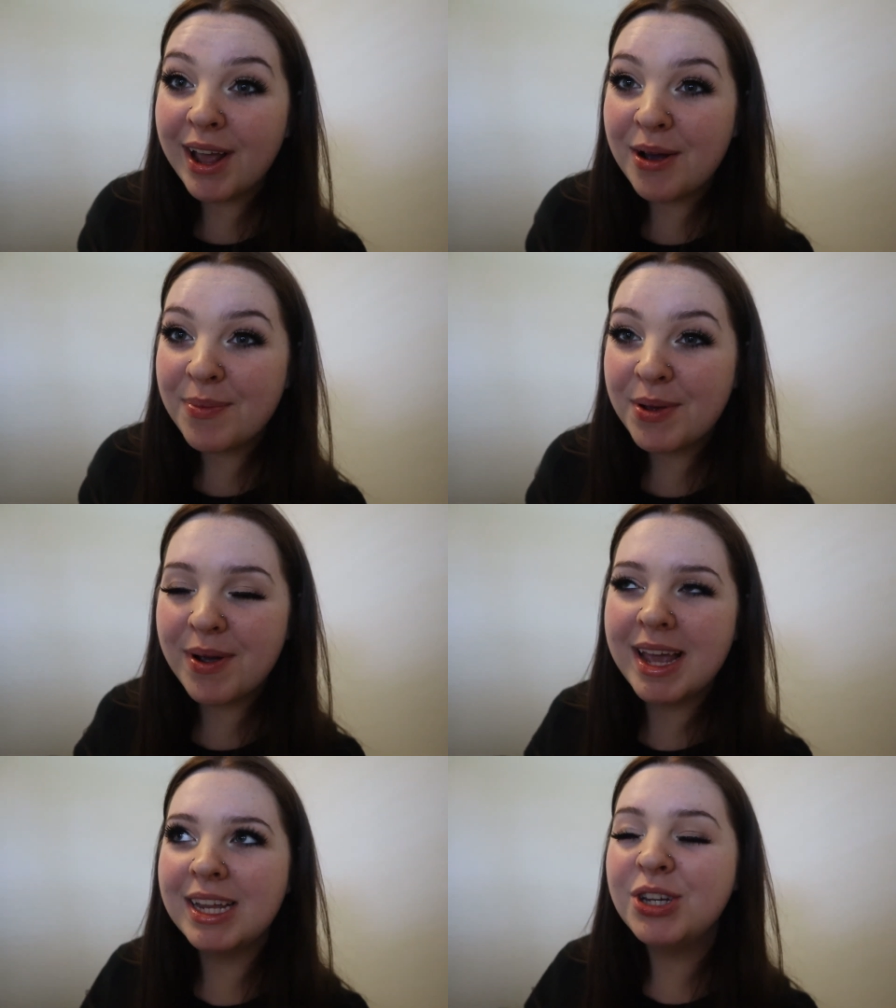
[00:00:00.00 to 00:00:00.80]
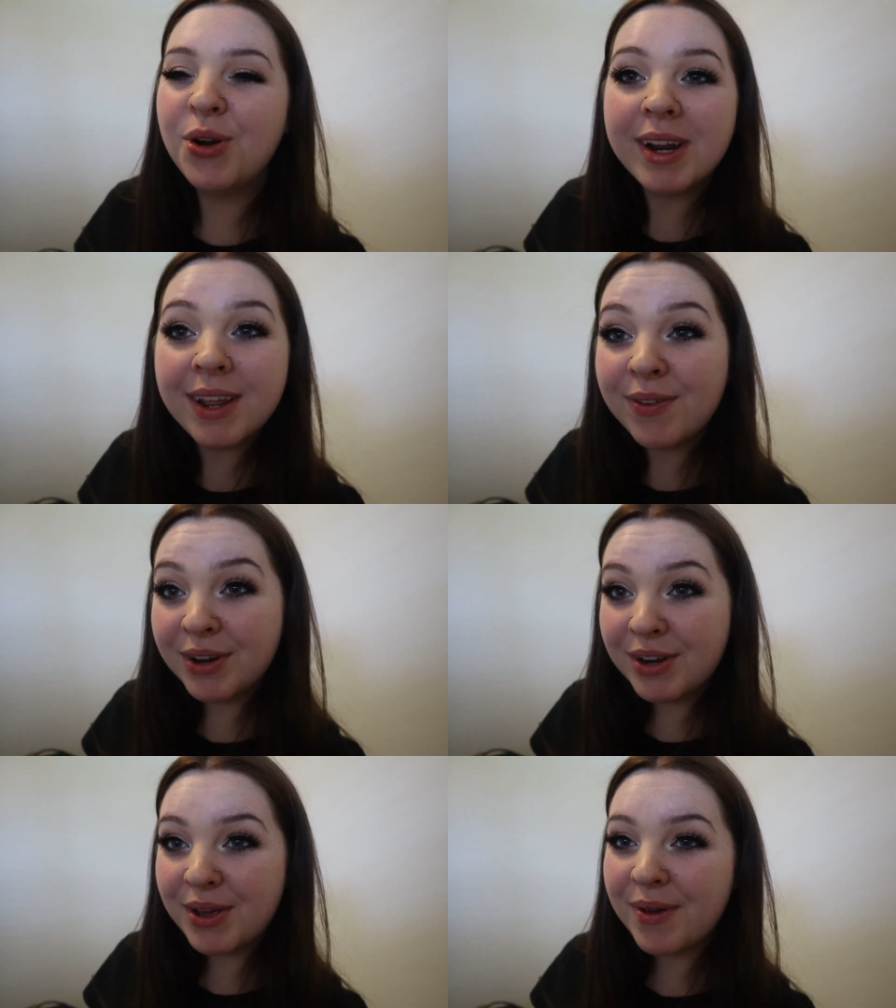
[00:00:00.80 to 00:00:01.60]
I hope you enjoyed. If
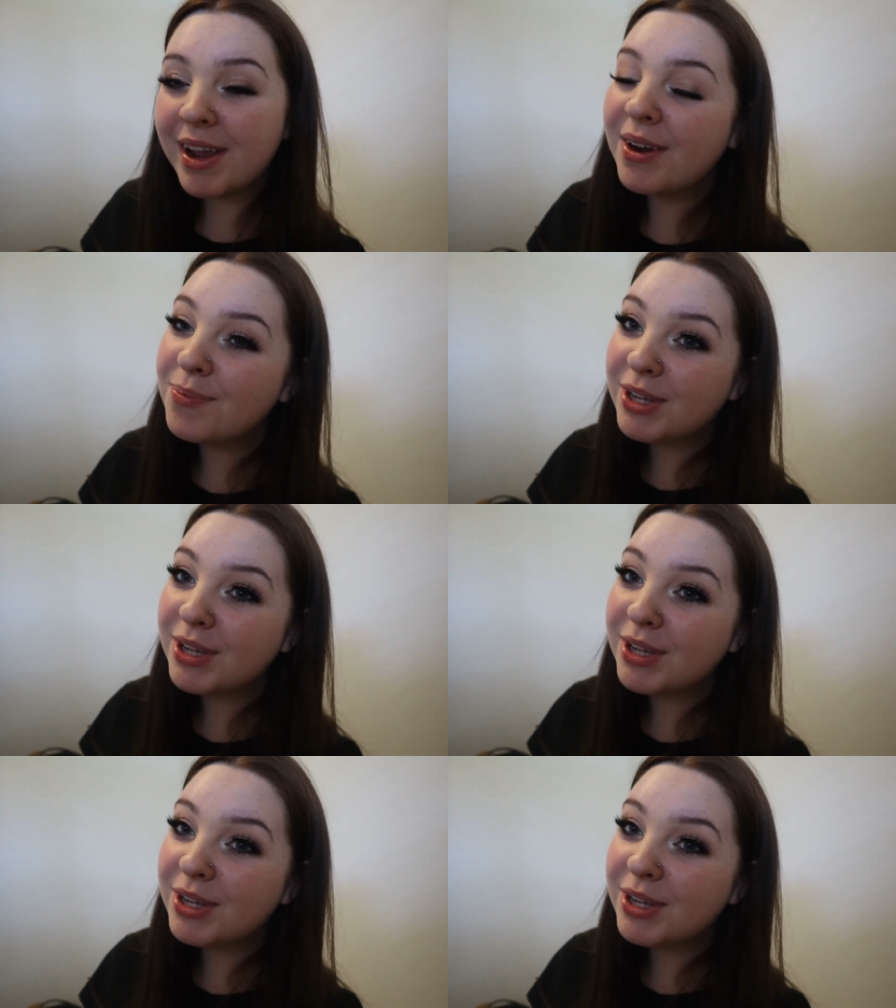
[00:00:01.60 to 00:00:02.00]
you're new here,